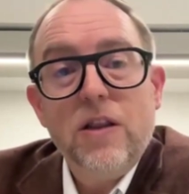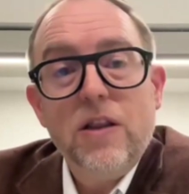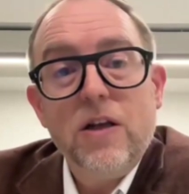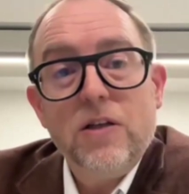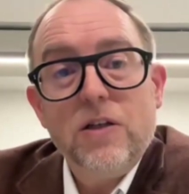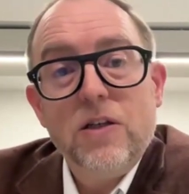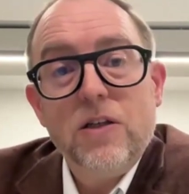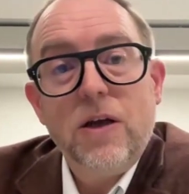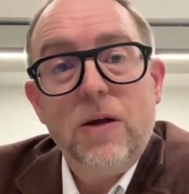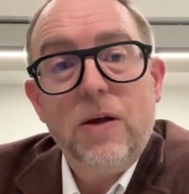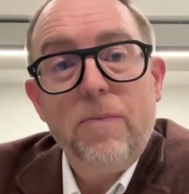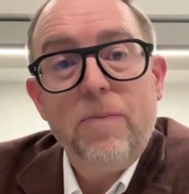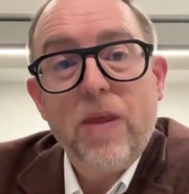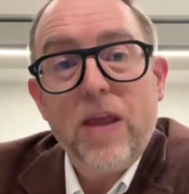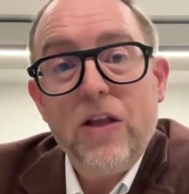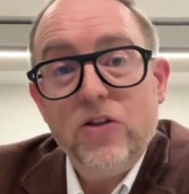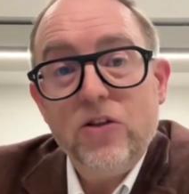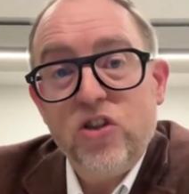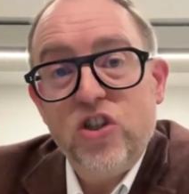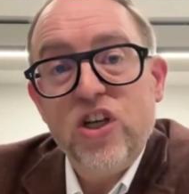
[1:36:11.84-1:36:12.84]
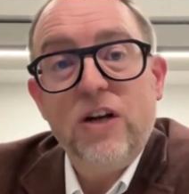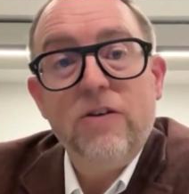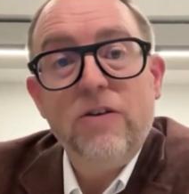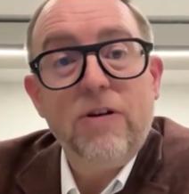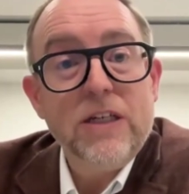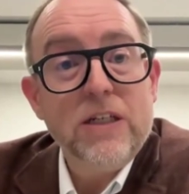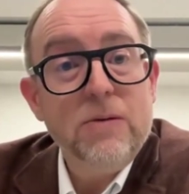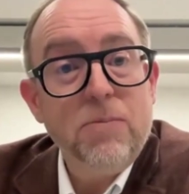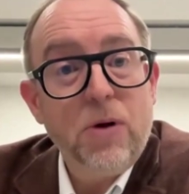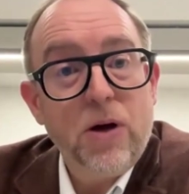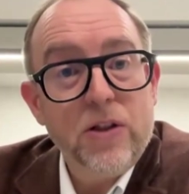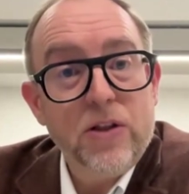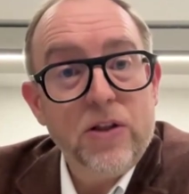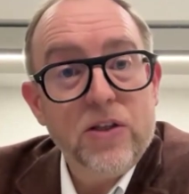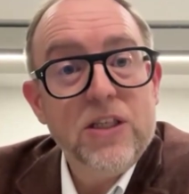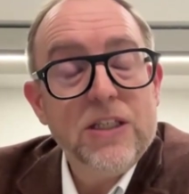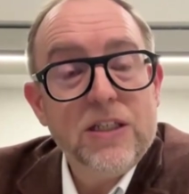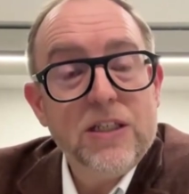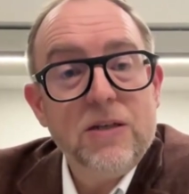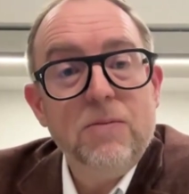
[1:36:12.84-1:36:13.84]
that is generated by the
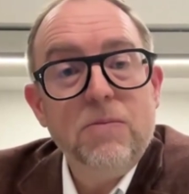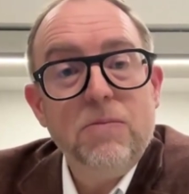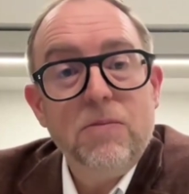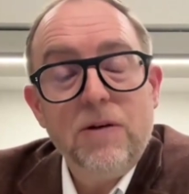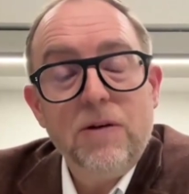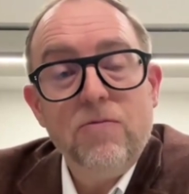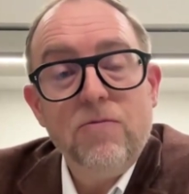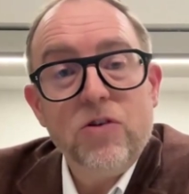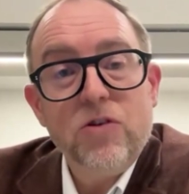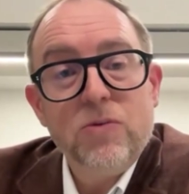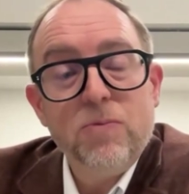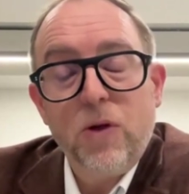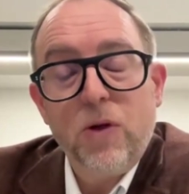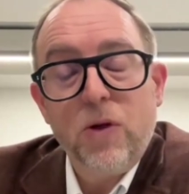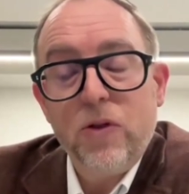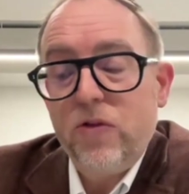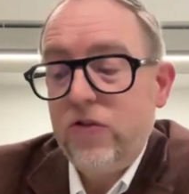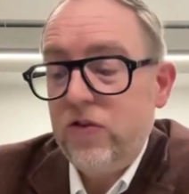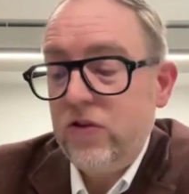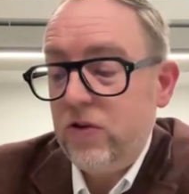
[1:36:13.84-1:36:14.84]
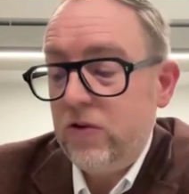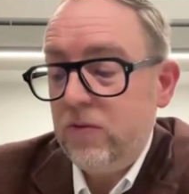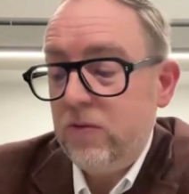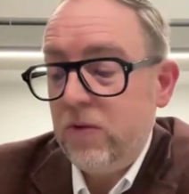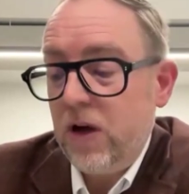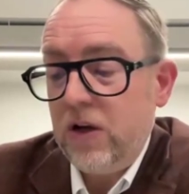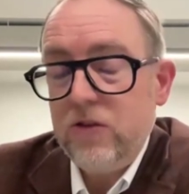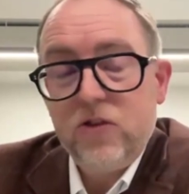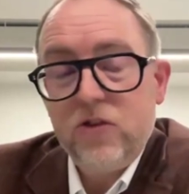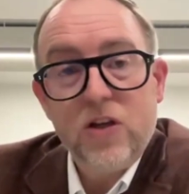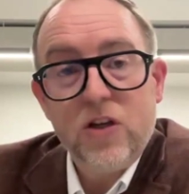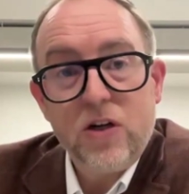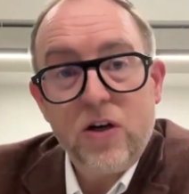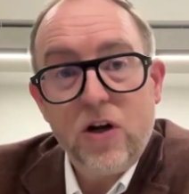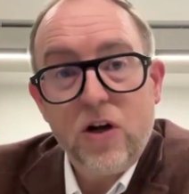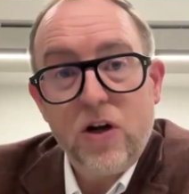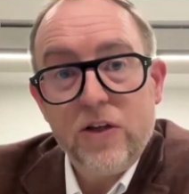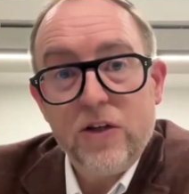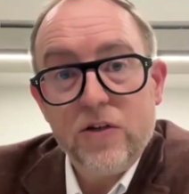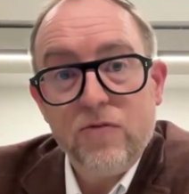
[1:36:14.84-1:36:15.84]
system in response to certain
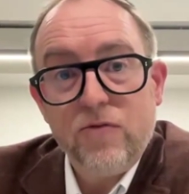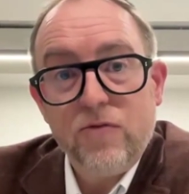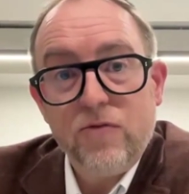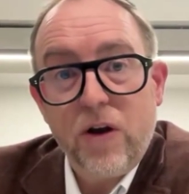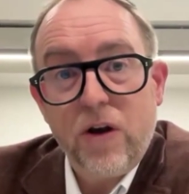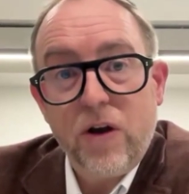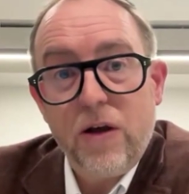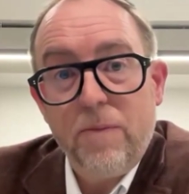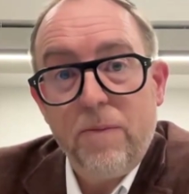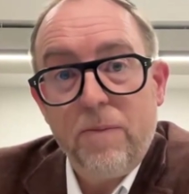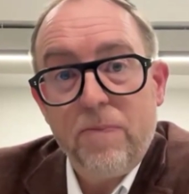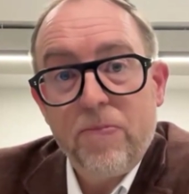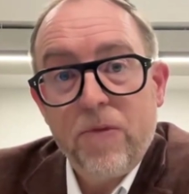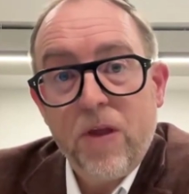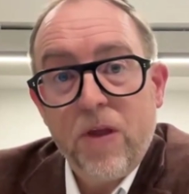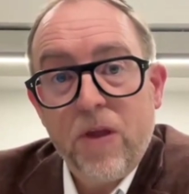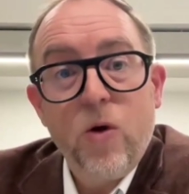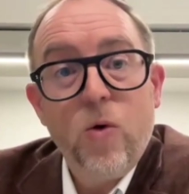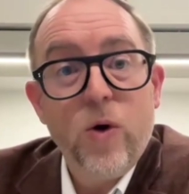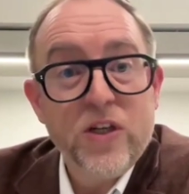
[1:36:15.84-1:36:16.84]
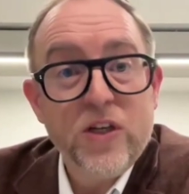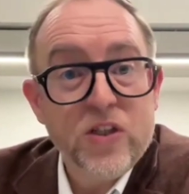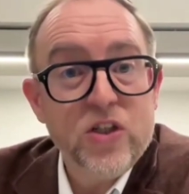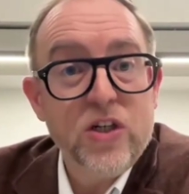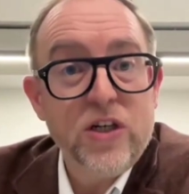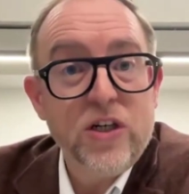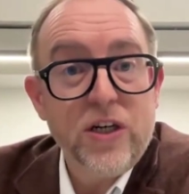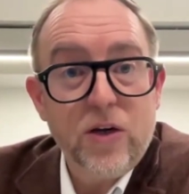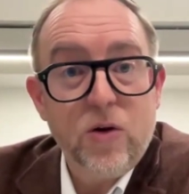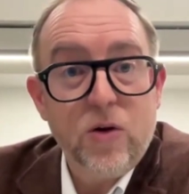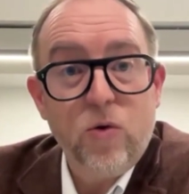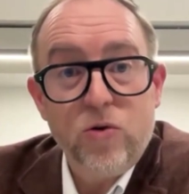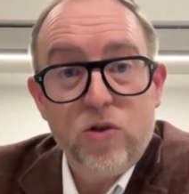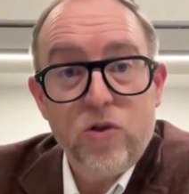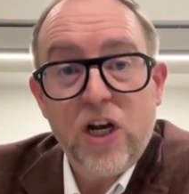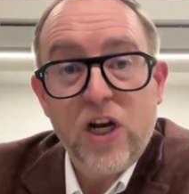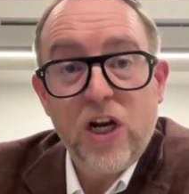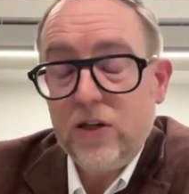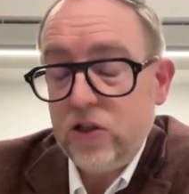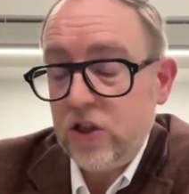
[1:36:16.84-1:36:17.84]
kinds of questioning or
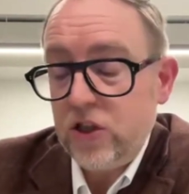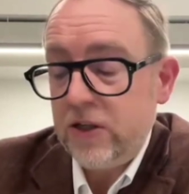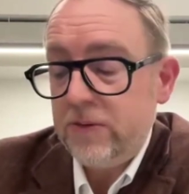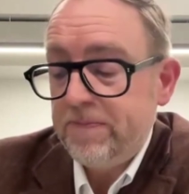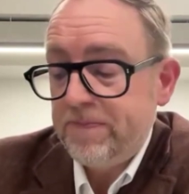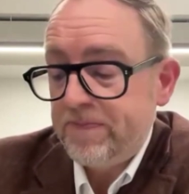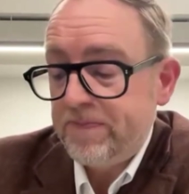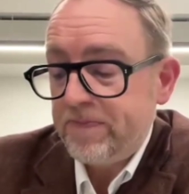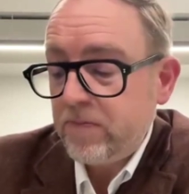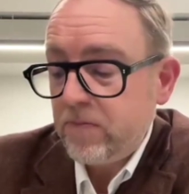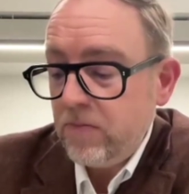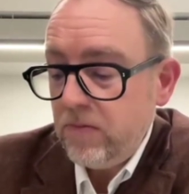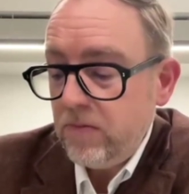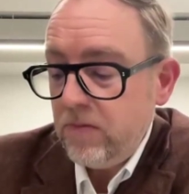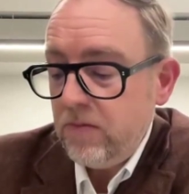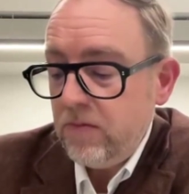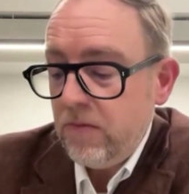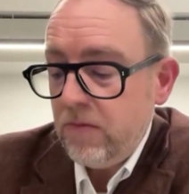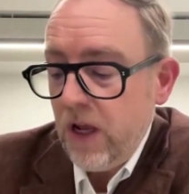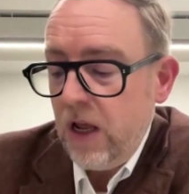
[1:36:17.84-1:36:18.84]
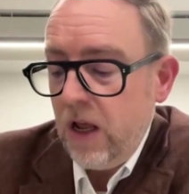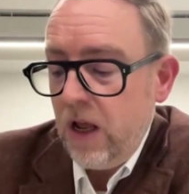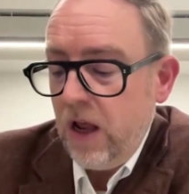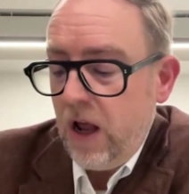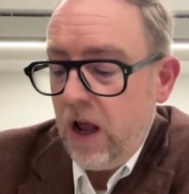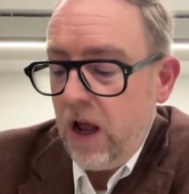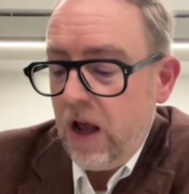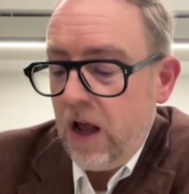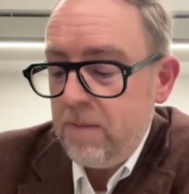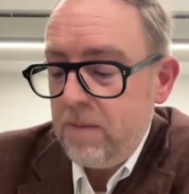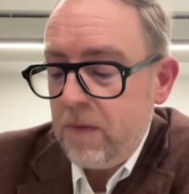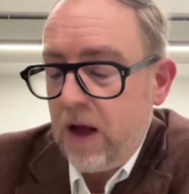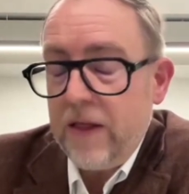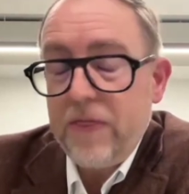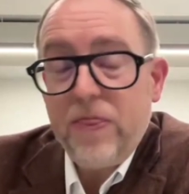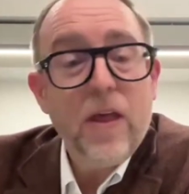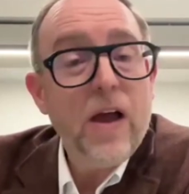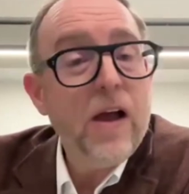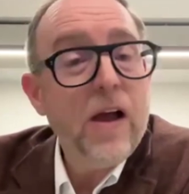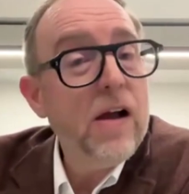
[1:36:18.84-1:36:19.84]
challenging.
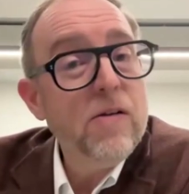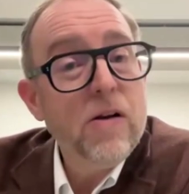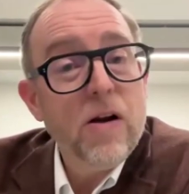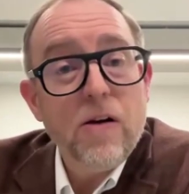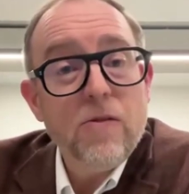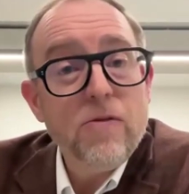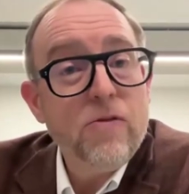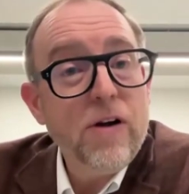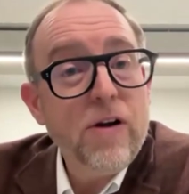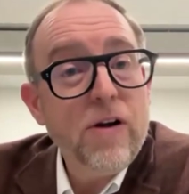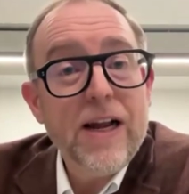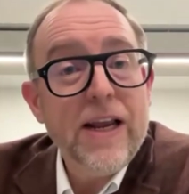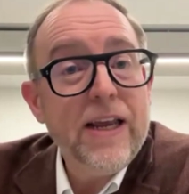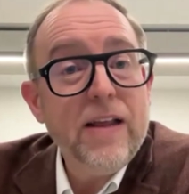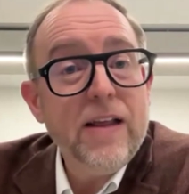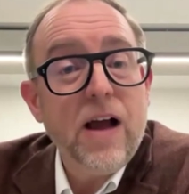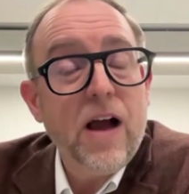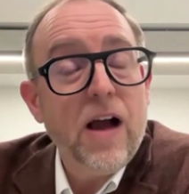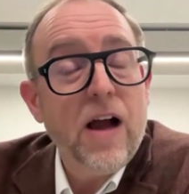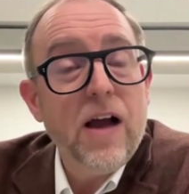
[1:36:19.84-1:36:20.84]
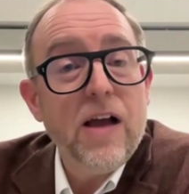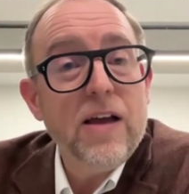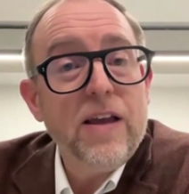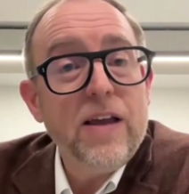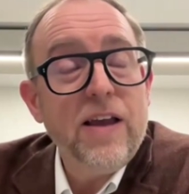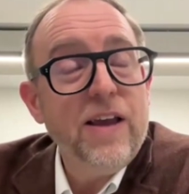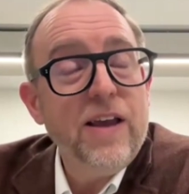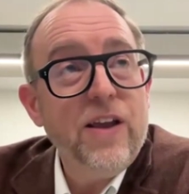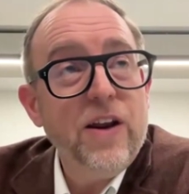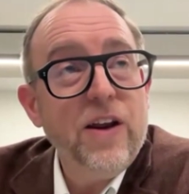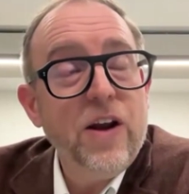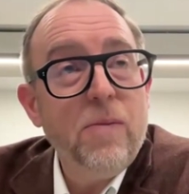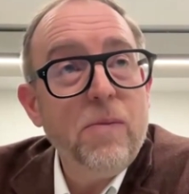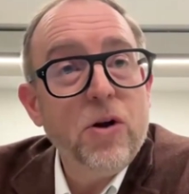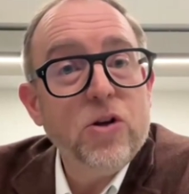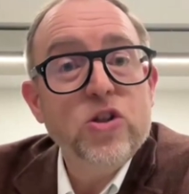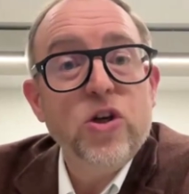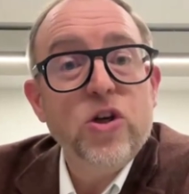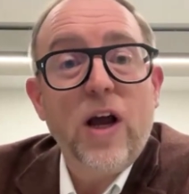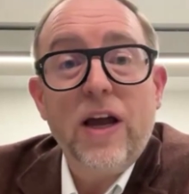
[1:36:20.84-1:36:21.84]
And really, you know, I'm
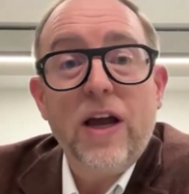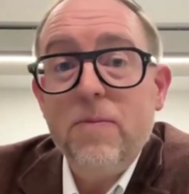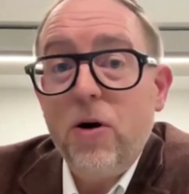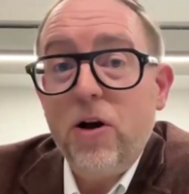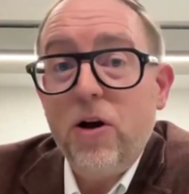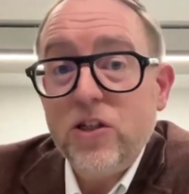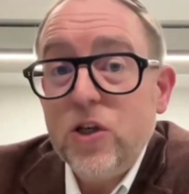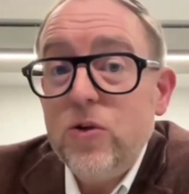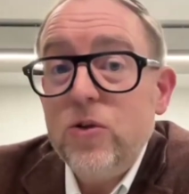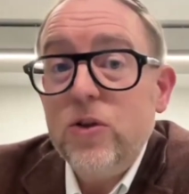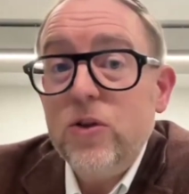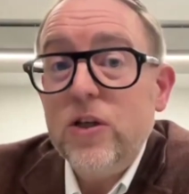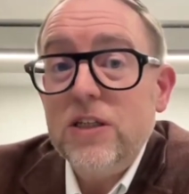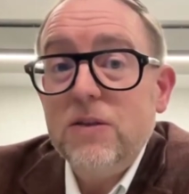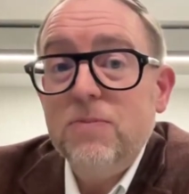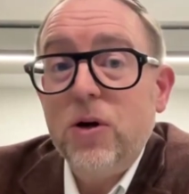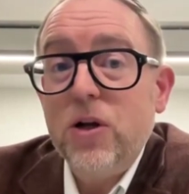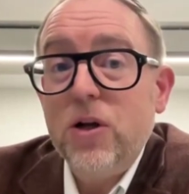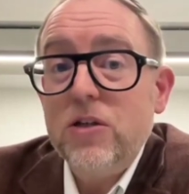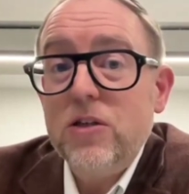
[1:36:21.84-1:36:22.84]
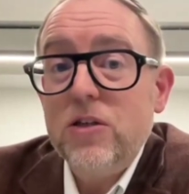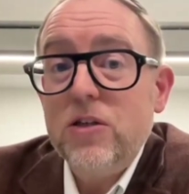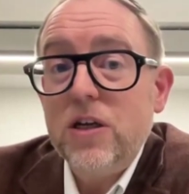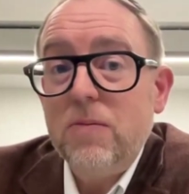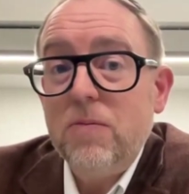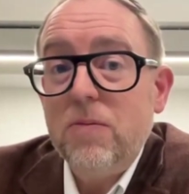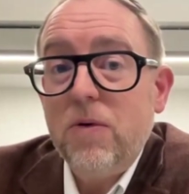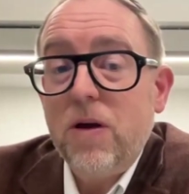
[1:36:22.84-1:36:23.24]
not sure how you might do this, but